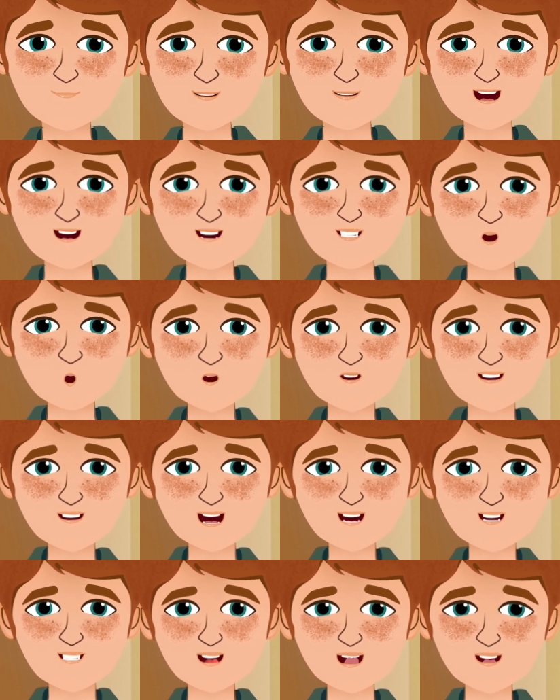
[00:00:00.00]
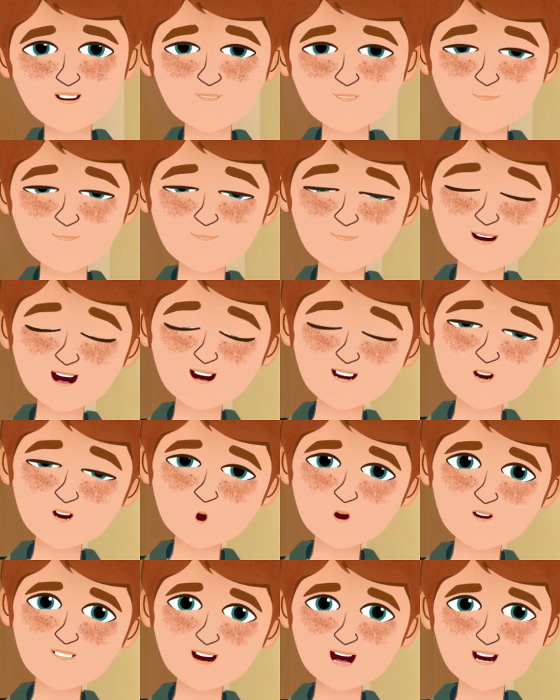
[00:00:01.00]
so that when she died, I
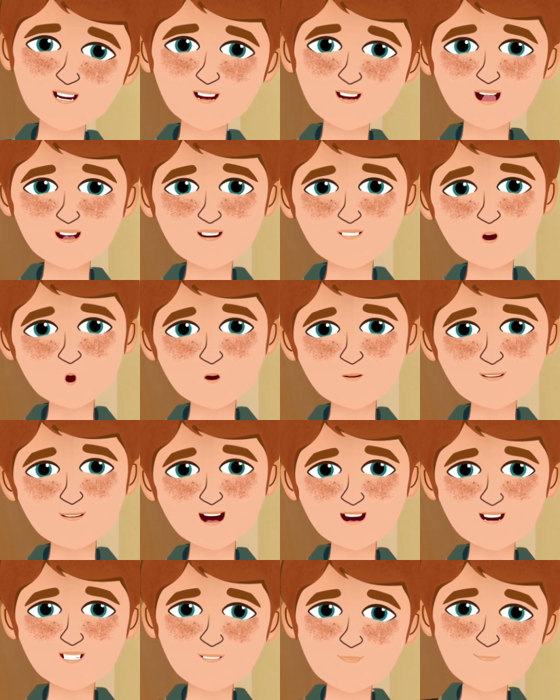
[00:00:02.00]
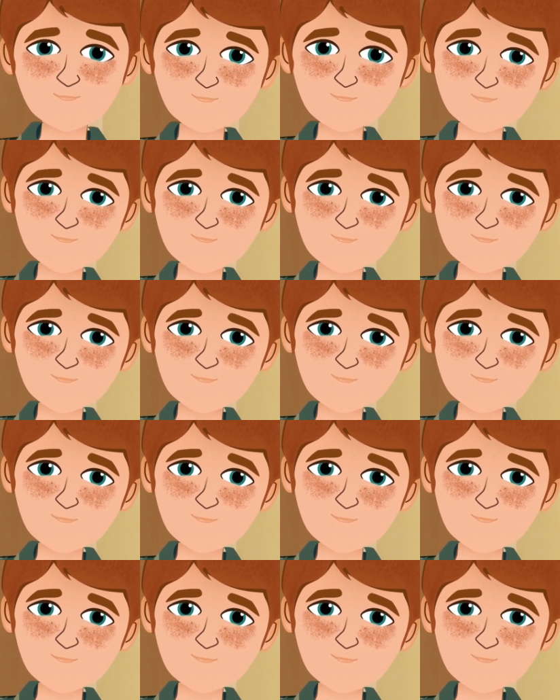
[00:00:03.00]
wouldn't feel grief or sorrow.